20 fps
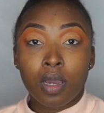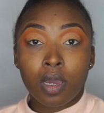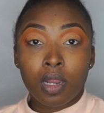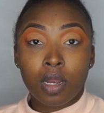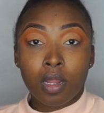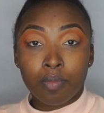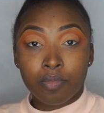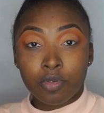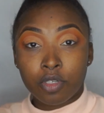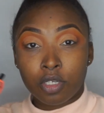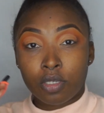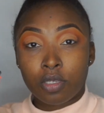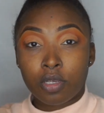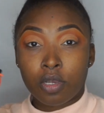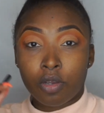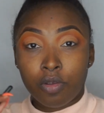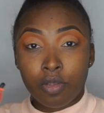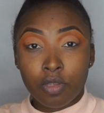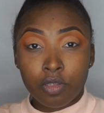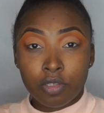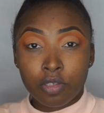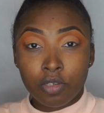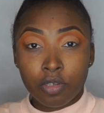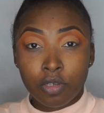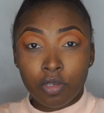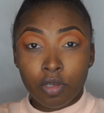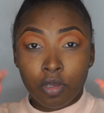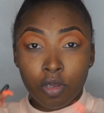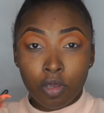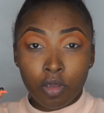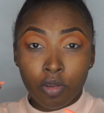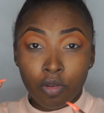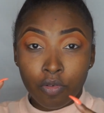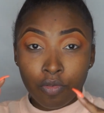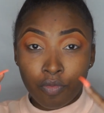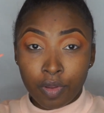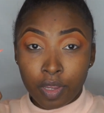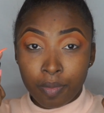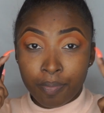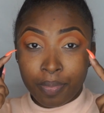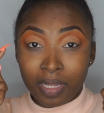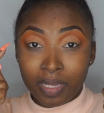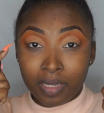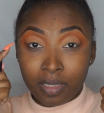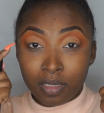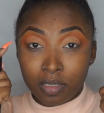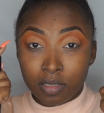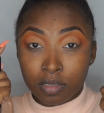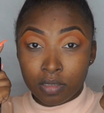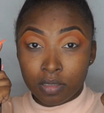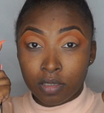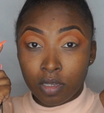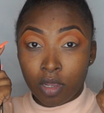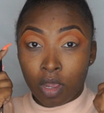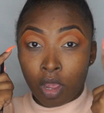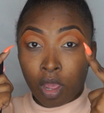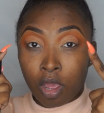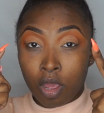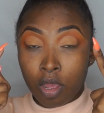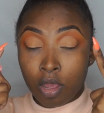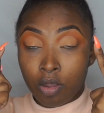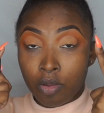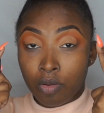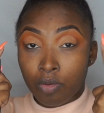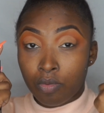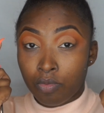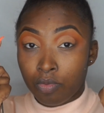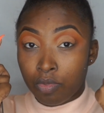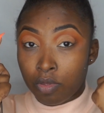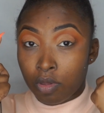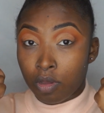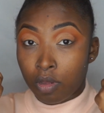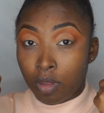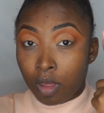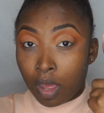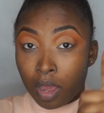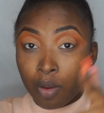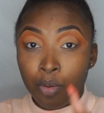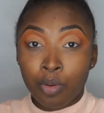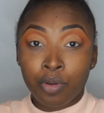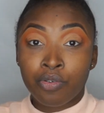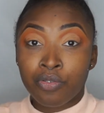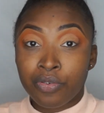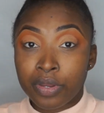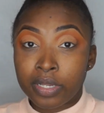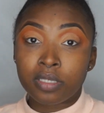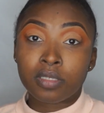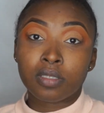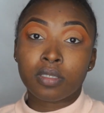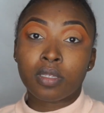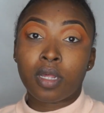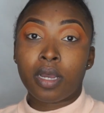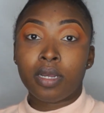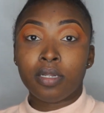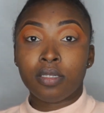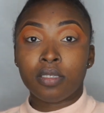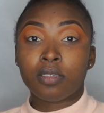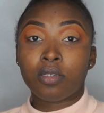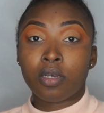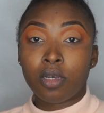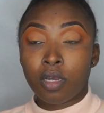And I'm just going to replace the outer crease that I did